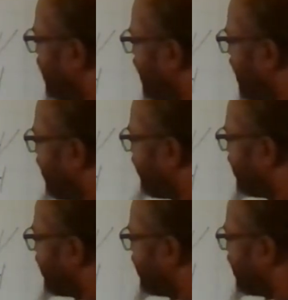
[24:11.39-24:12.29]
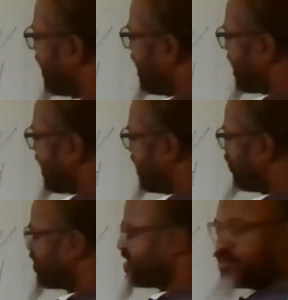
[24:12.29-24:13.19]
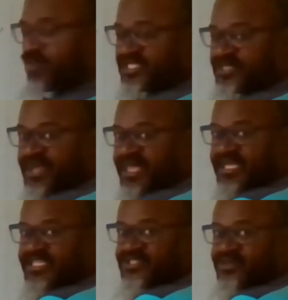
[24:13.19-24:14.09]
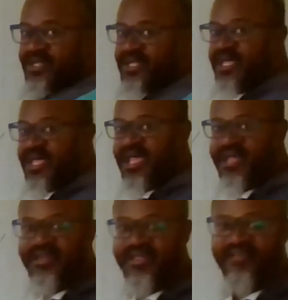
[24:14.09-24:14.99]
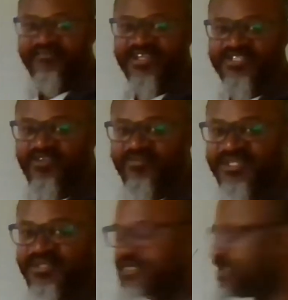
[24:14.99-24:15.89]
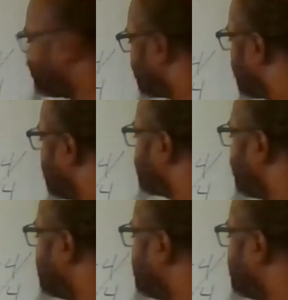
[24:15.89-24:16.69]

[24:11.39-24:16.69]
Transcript: I have a 8e, which is multiplication, and the inverse of multiplication is